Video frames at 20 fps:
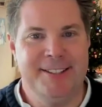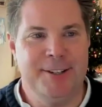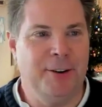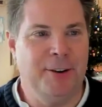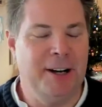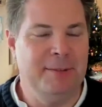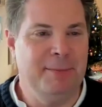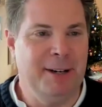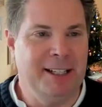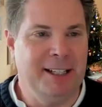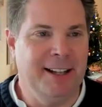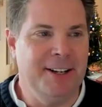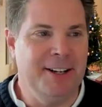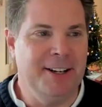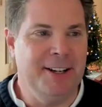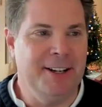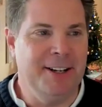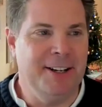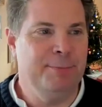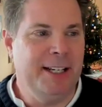And so on
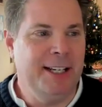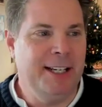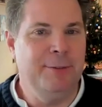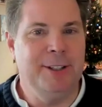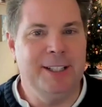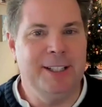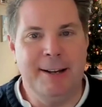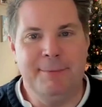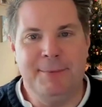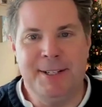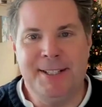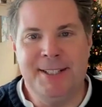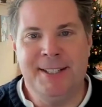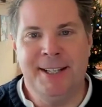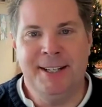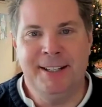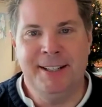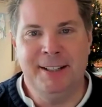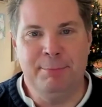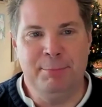my lunch break, he would
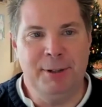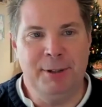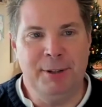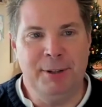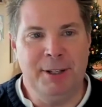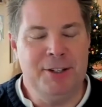let me sit in